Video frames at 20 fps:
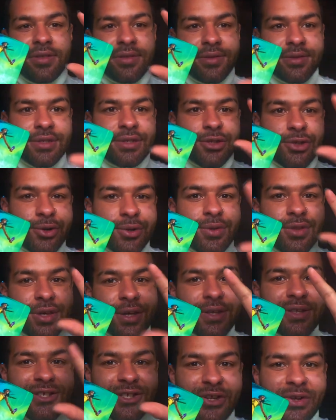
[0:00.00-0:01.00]
certain
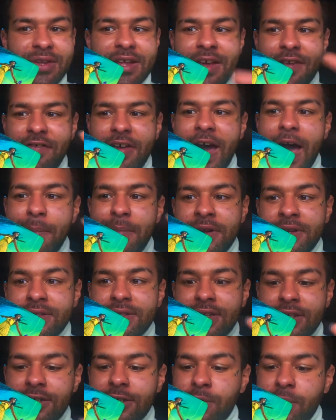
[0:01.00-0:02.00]
things in your life happen in
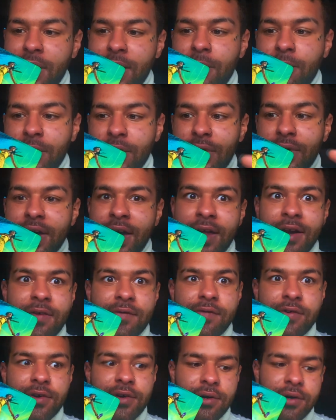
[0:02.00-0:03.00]
such a way where you kind
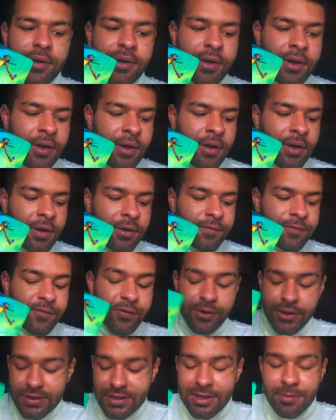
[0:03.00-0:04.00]
of are
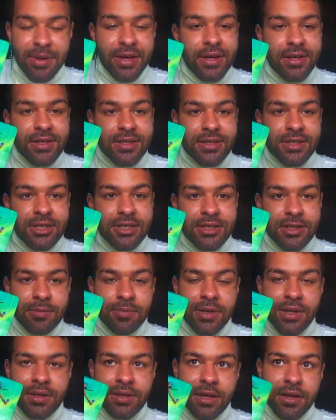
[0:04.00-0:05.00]
forced to make a decision,
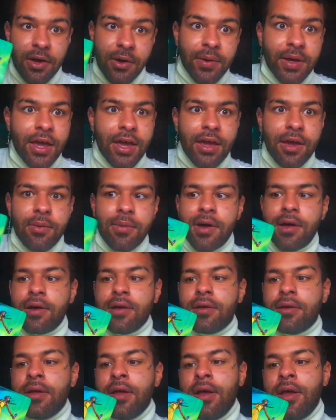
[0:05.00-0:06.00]
being like, okay,
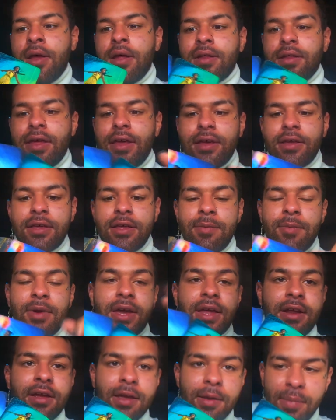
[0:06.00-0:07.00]
well, like, am I going
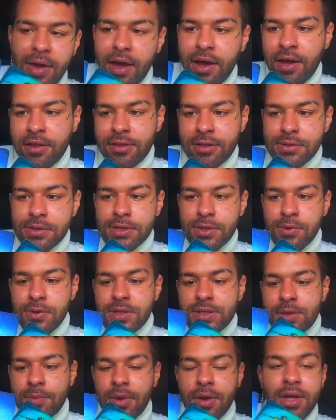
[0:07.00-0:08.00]
to get back on this
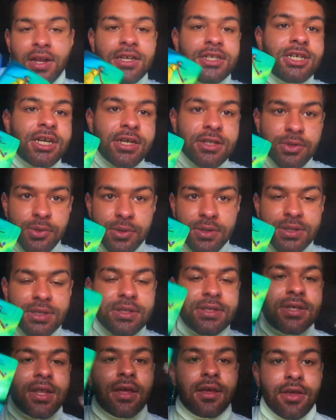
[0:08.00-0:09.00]
horse? Am I going to change
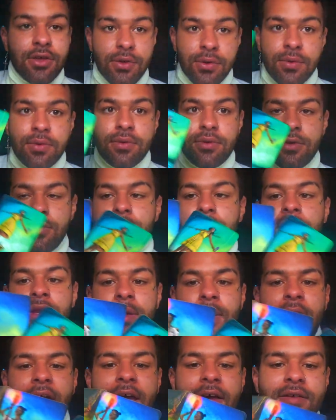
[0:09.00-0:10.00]
horses? Like, you're going
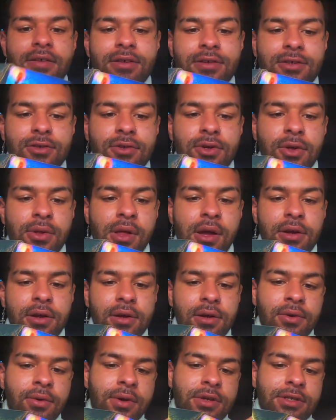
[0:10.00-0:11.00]
to have, you're no longer
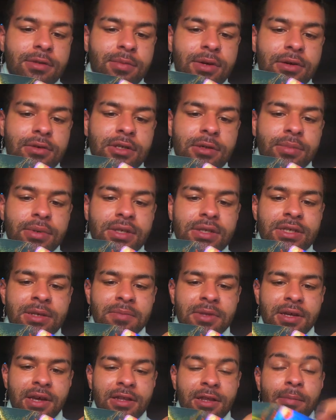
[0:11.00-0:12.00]
going to be able to put
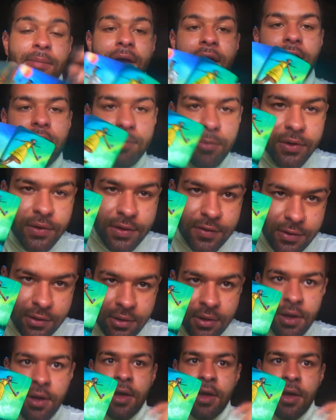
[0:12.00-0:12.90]
something on the back burner